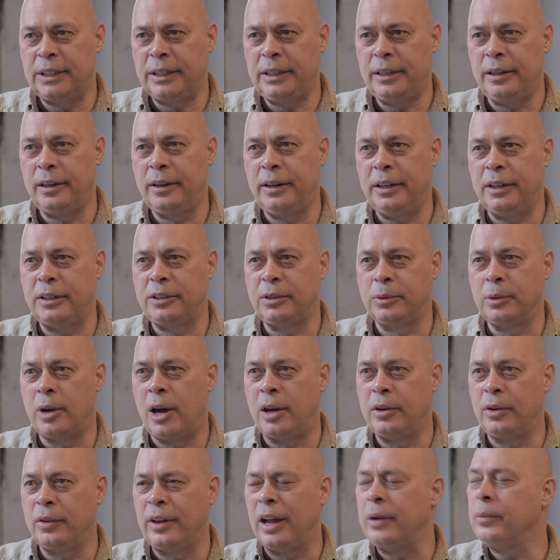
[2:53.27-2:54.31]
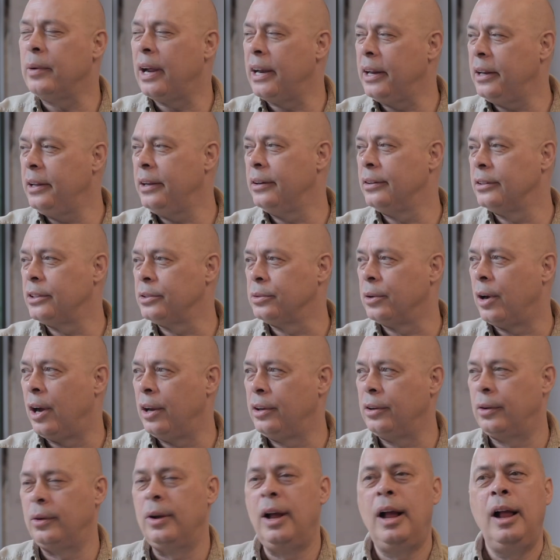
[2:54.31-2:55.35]
particularly in Toronto. They read it here in
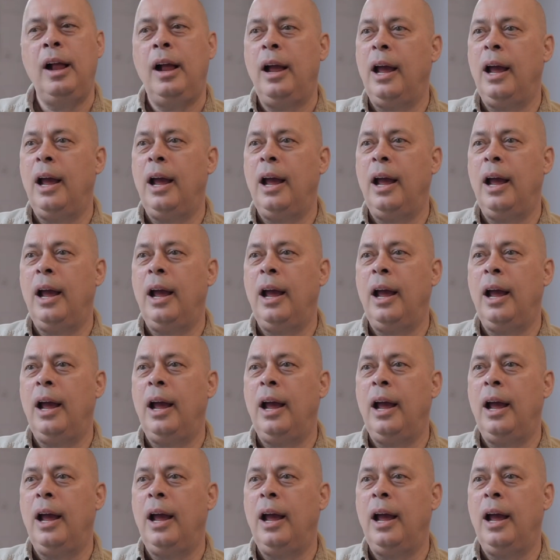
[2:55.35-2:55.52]
Toronto